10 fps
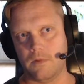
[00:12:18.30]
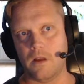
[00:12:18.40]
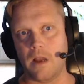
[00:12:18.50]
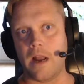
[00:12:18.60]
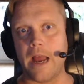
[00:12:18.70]

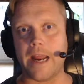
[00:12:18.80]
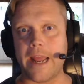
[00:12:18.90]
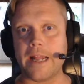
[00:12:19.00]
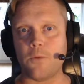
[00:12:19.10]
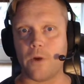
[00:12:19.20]
And I
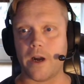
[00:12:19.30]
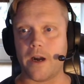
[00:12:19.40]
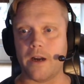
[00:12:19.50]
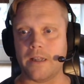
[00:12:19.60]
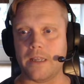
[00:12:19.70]
get
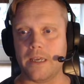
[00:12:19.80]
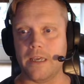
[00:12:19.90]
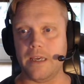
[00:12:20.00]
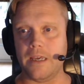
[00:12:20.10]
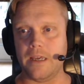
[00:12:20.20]
where
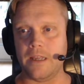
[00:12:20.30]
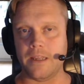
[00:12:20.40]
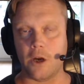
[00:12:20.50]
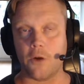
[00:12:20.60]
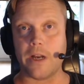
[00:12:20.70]

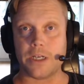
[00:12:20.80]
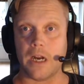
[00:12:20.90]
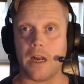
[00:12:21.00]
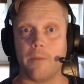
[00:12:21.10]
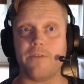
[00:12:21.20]
the
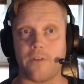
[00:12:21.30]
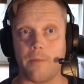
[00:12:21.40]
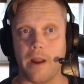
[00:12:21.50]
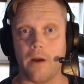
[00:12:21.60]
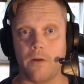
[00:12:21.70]
aggression comes from now.